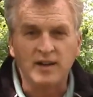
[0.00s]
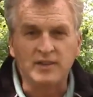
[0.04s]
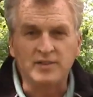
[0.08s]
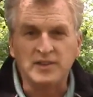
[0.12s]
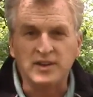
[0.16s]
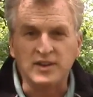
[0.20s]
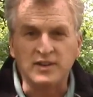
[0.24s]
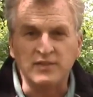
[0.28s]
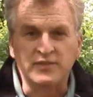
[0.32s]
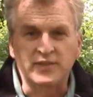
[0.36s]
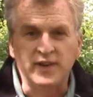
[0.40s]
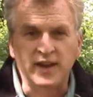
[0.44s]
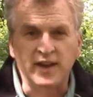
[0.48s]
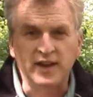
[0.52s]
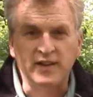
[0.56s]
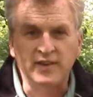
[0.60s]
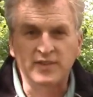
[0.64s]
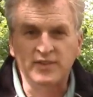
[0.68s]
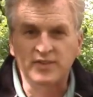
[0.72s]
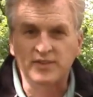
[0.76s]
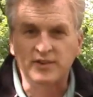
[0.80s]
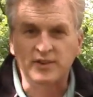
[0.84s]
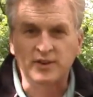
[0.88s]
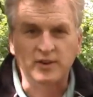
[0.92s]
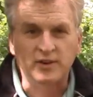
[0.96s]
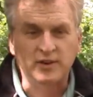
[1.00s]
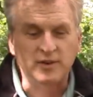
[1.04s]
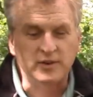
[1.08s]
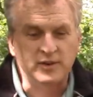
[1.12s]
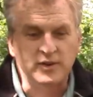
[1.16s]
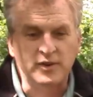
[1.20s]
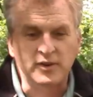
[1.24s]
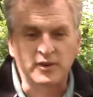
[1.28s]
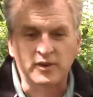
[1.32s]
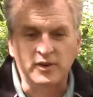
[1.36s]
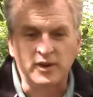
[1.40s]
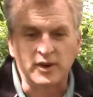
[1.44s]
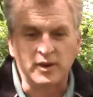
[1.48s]
defects or
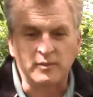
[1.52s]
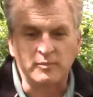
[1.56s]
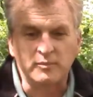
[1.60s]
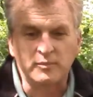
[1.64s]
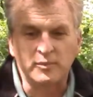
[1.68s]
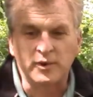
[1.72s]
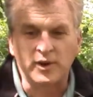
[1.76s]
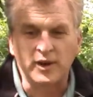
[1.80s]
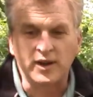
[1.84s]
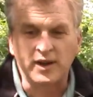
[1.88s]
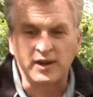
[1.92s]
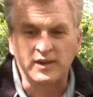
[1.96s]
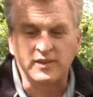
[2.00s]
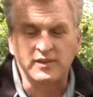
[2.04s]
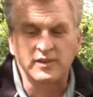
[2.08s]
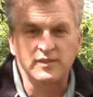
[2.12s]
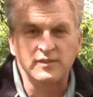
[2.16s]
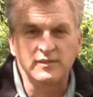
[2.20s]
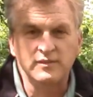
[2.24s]
product